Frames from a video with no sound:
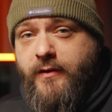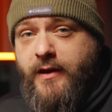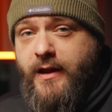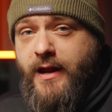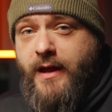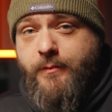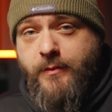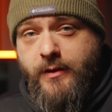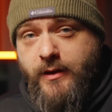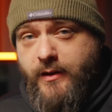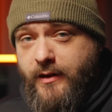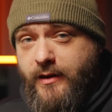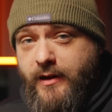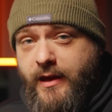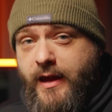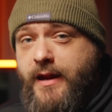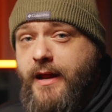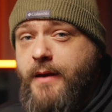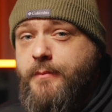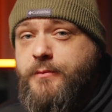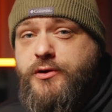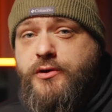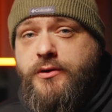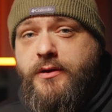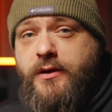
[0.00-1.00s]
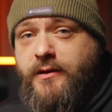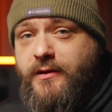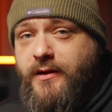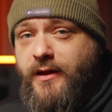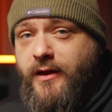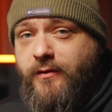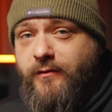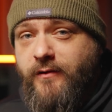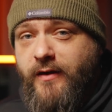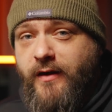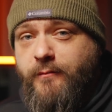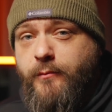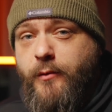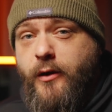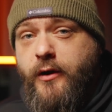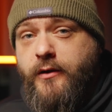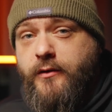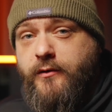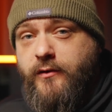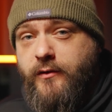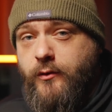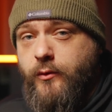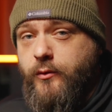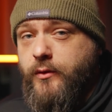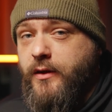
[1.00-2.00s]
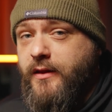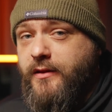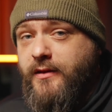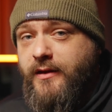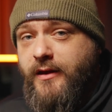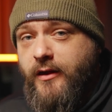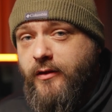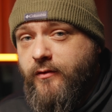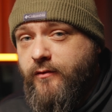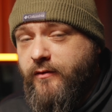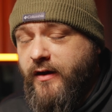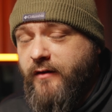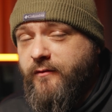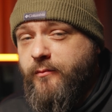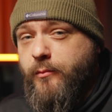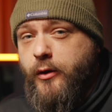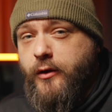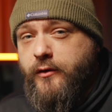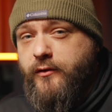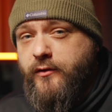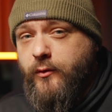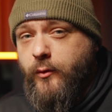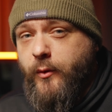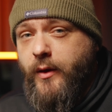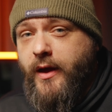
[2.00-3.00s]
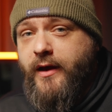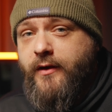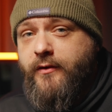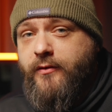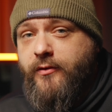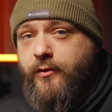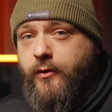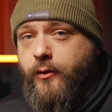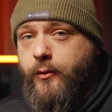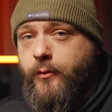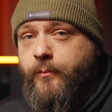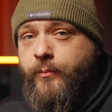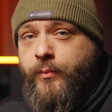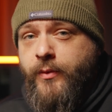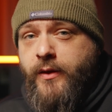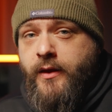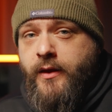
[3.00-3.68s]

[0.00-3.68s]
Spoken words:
And again, I'm shooting on the S5 Mark II, not the S5 Mark IIX. So